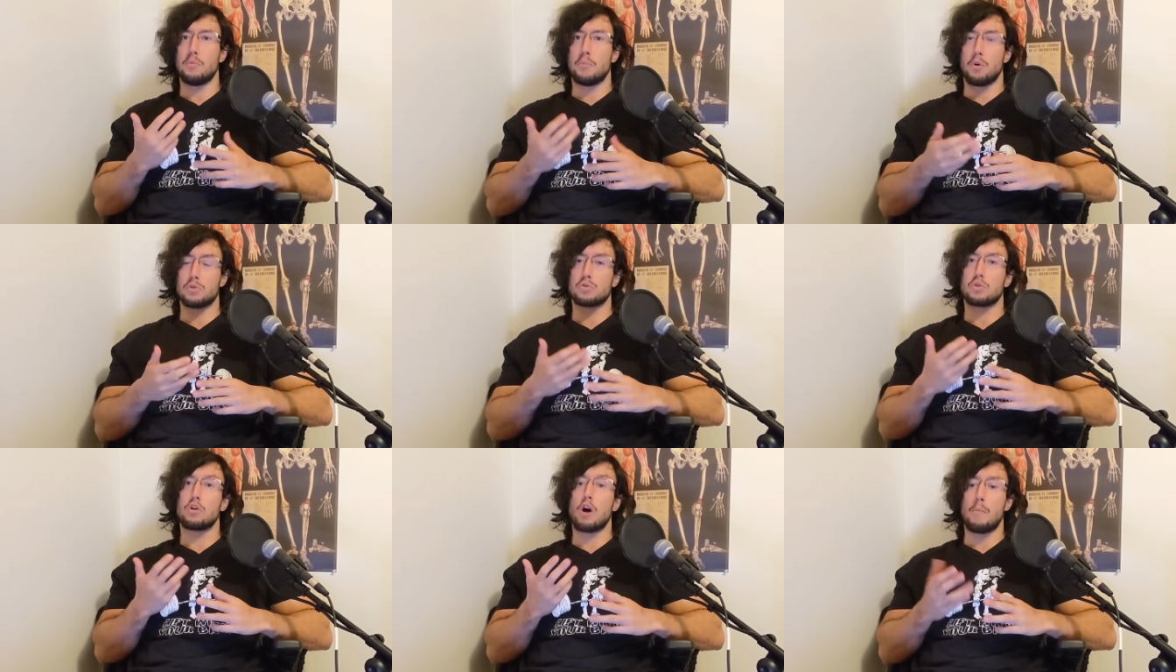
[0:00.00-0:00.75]
the
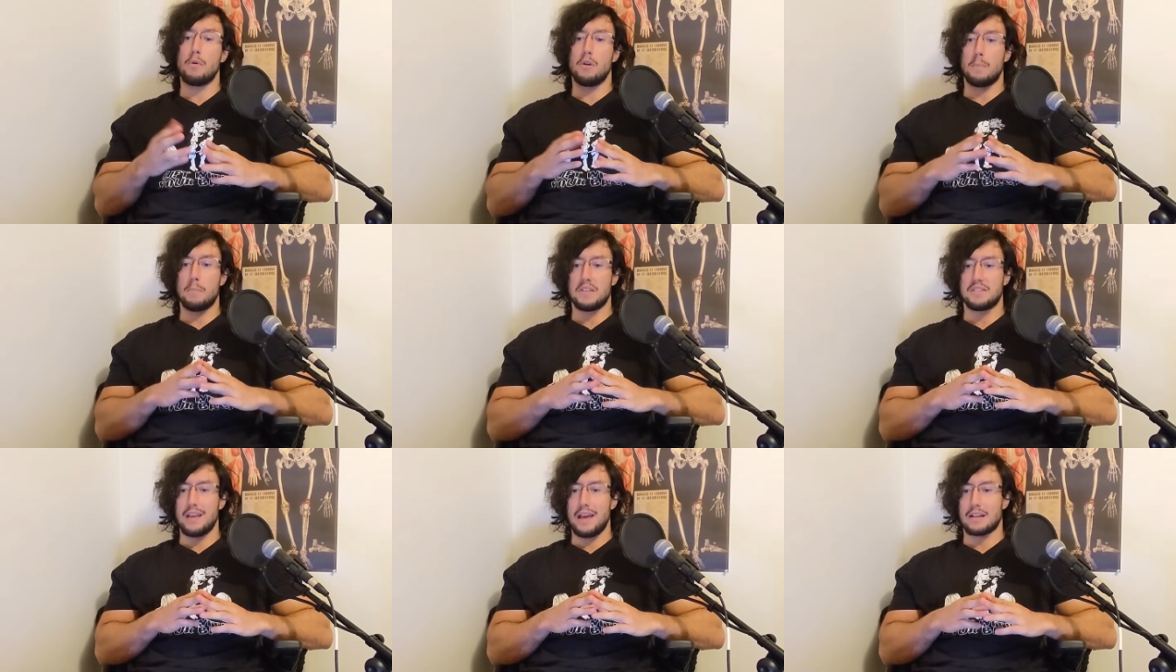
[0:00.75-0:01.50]
most common
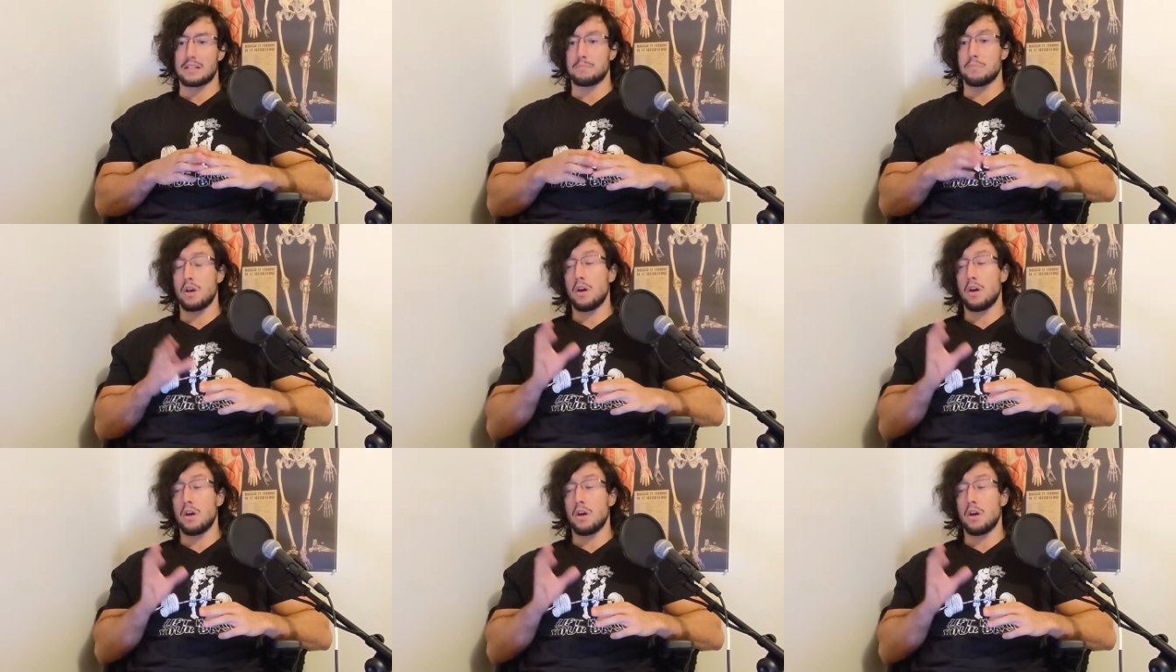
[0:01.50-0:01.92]
mistakes.